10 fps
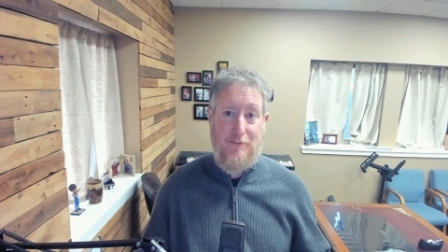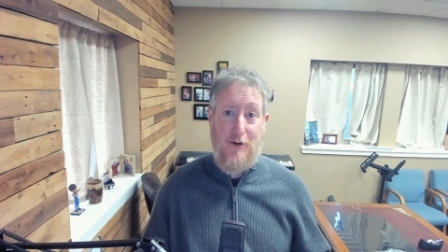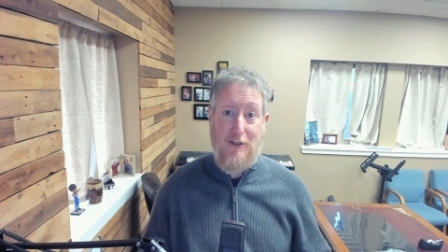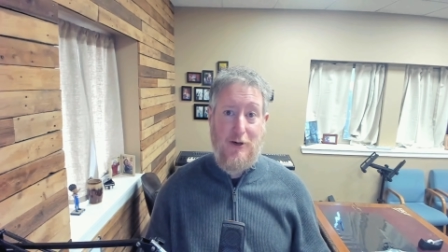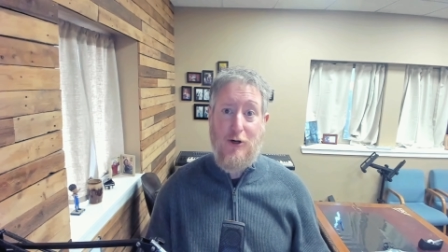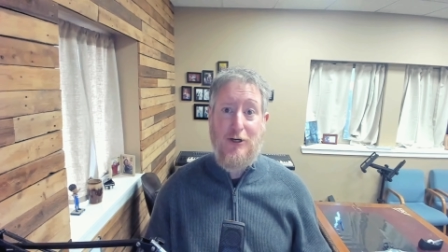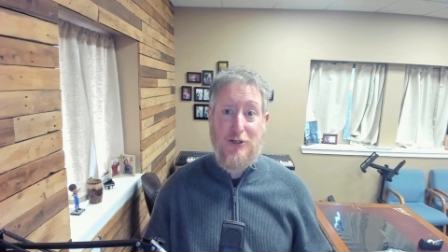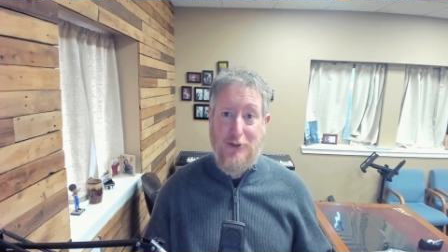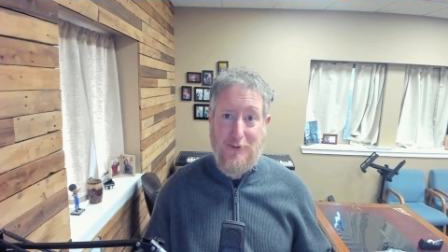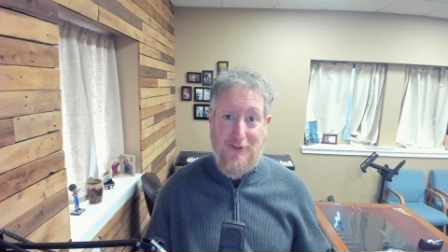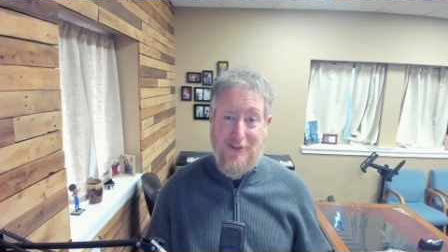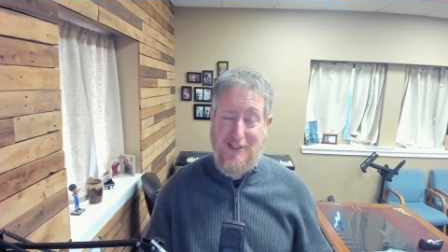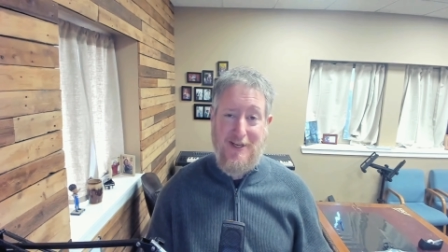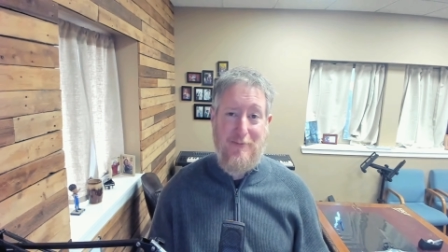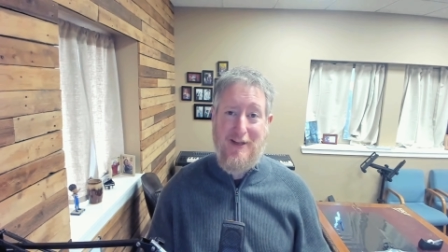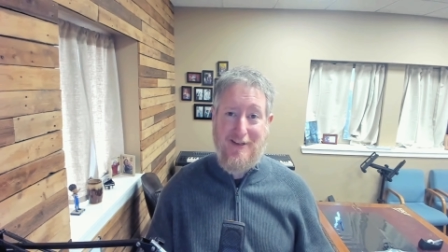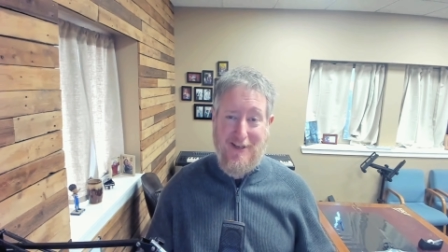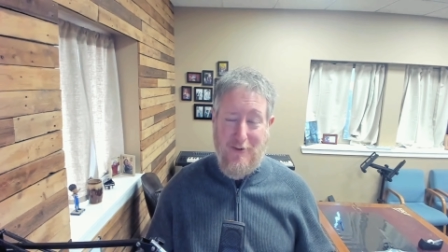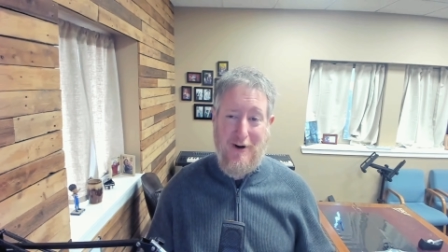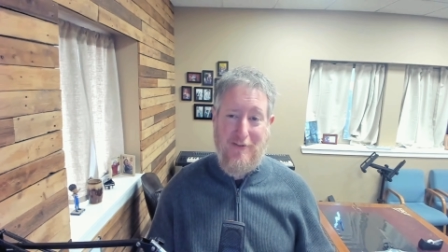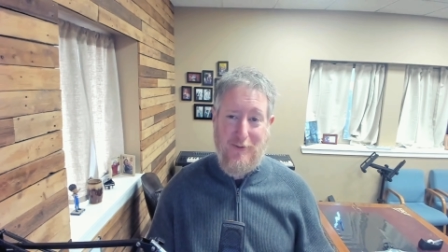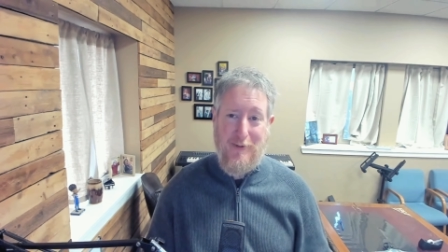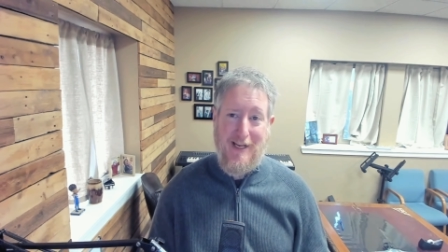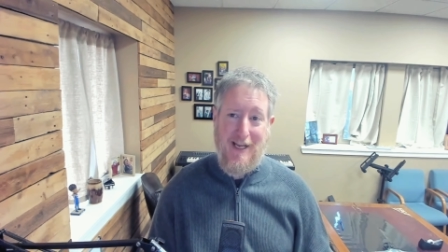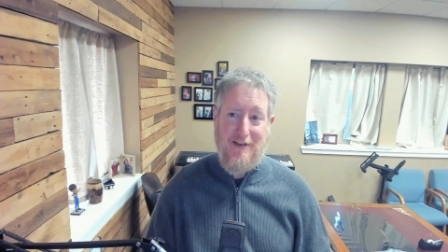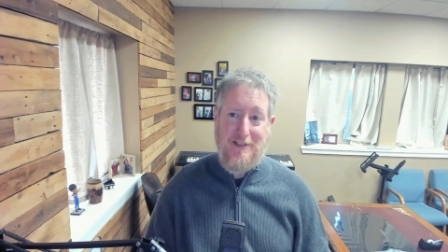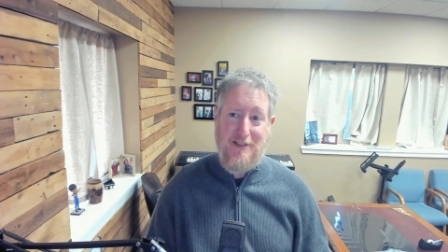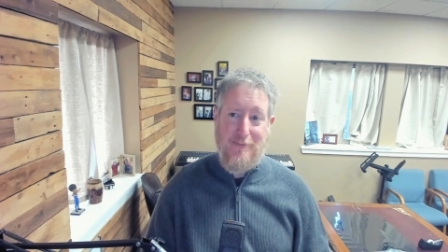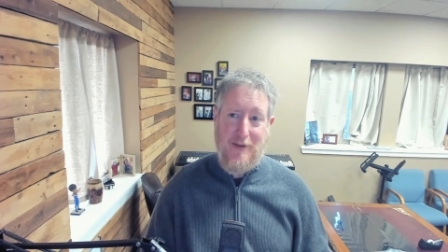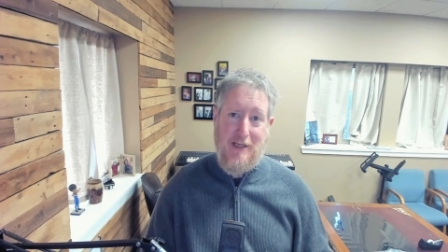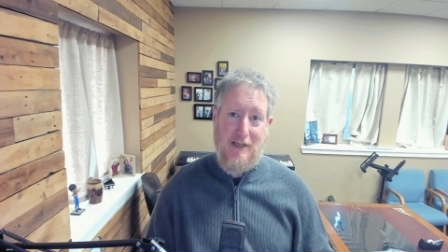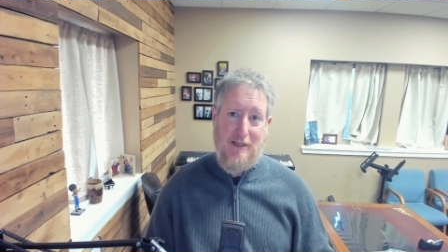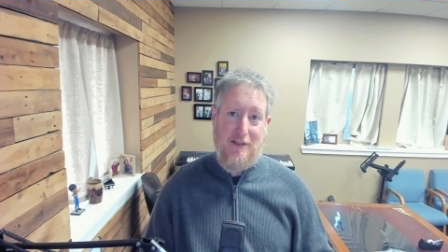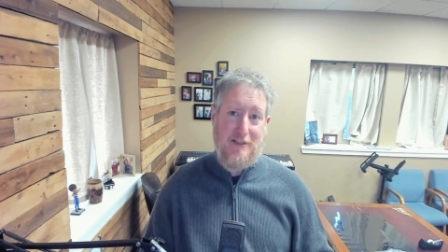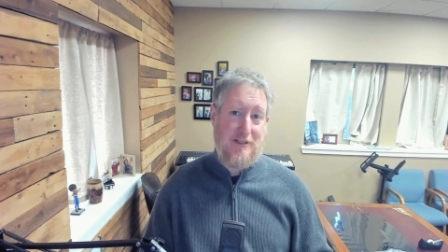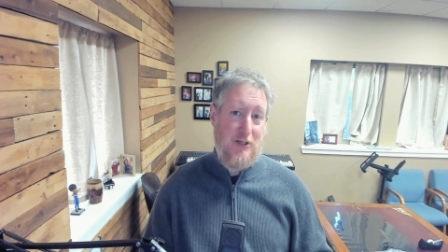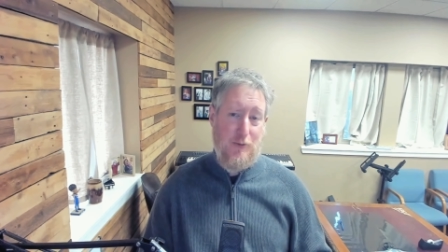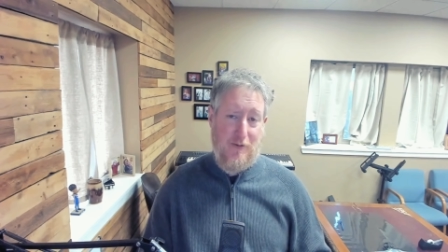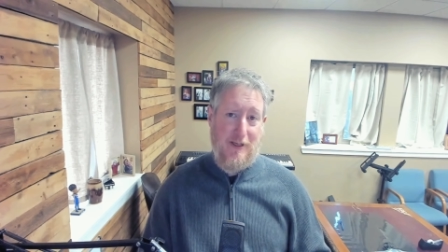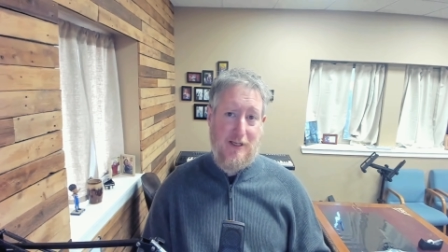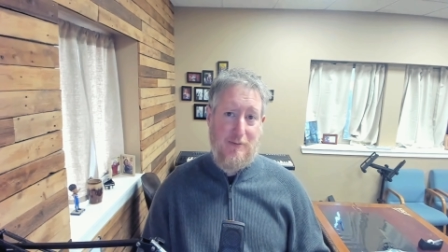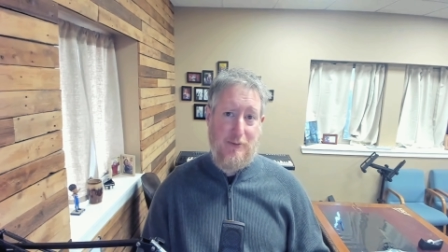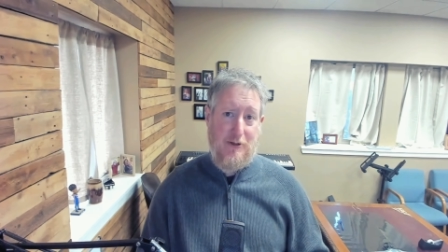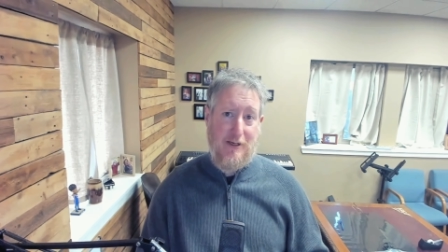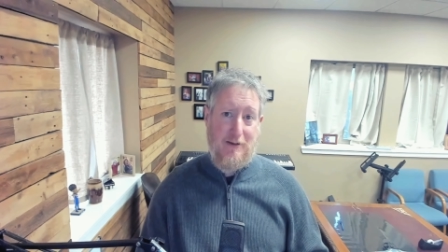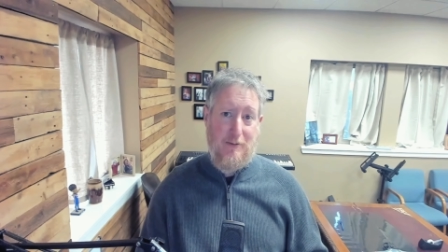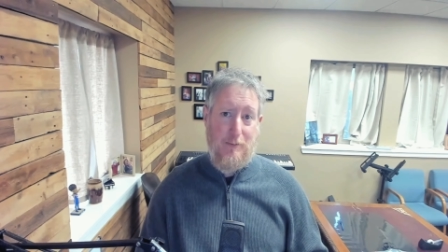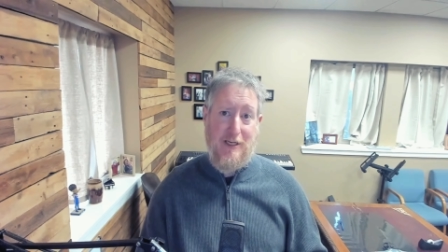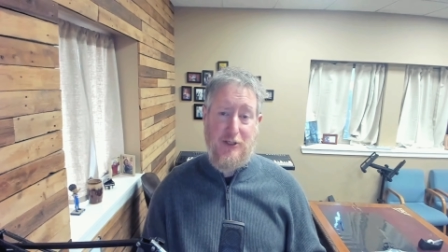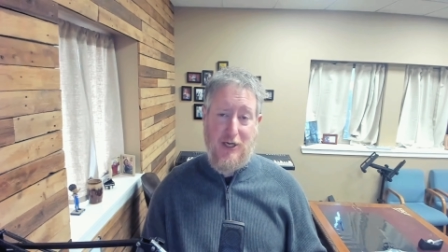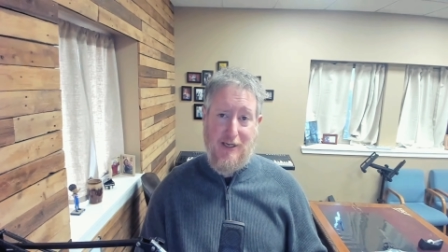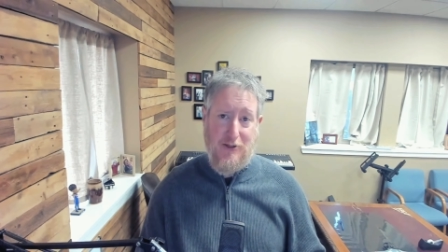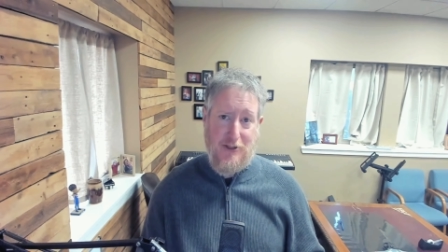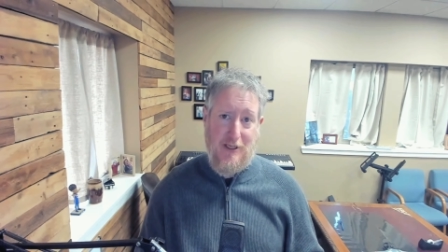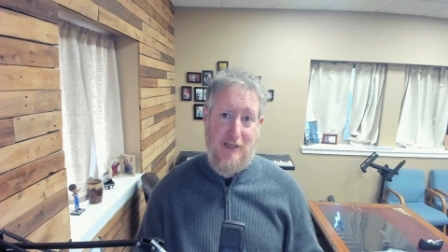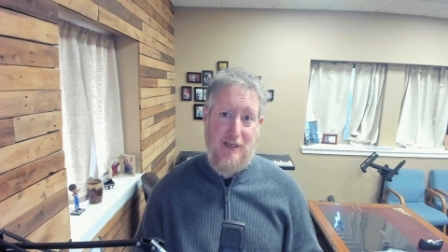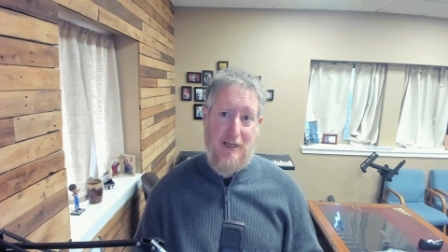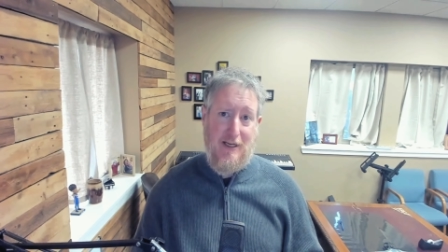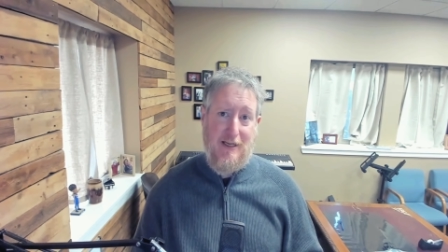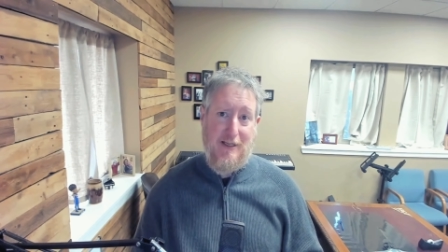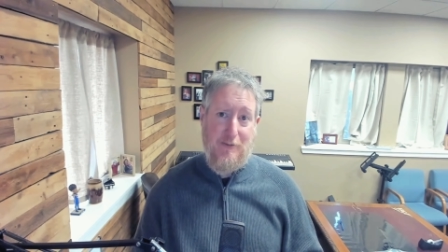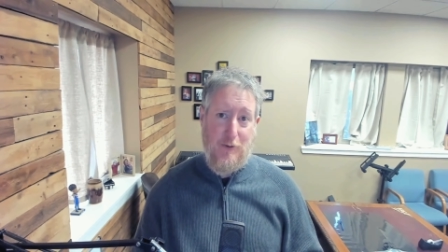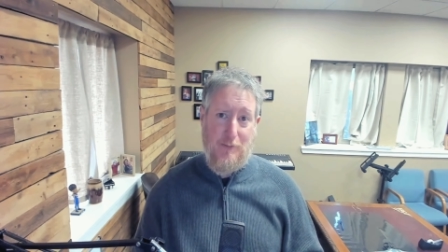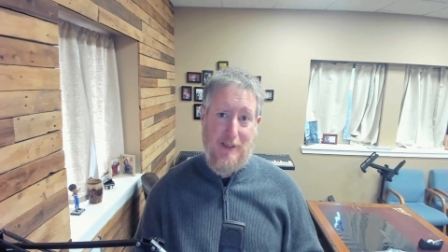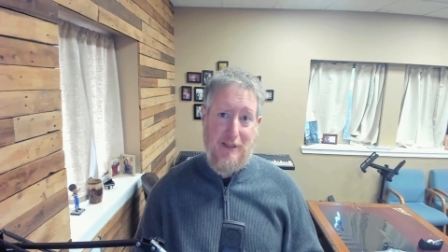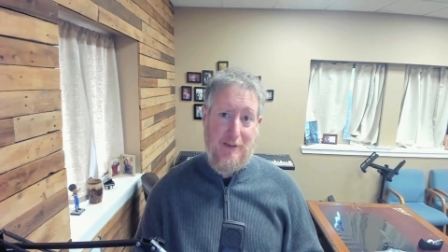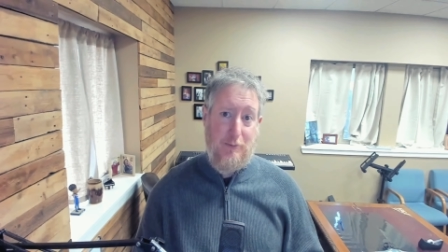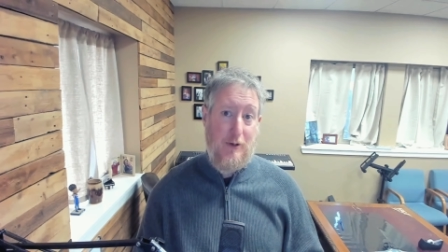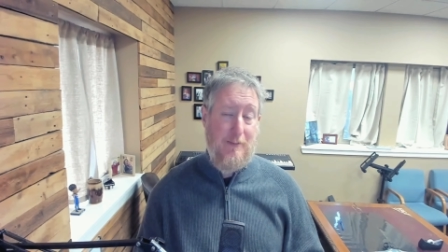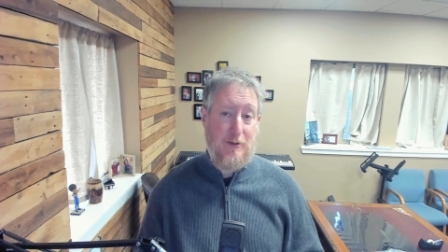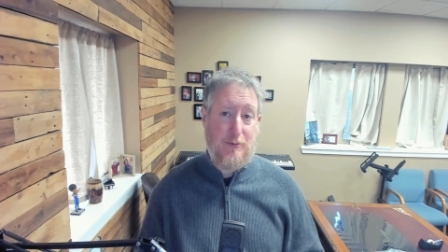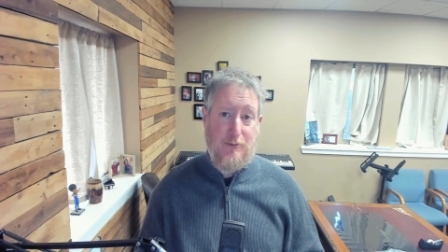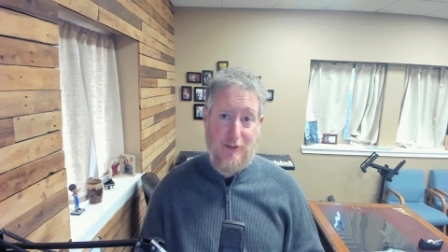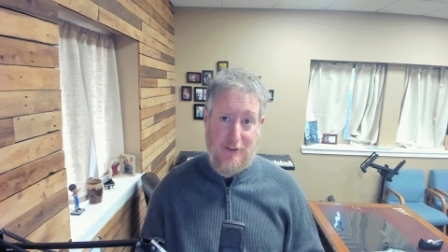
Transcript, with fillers: fallen arch or something, you know, whatever we can. So this is hopefully going to bring big change. Uh, it will mean that premiums will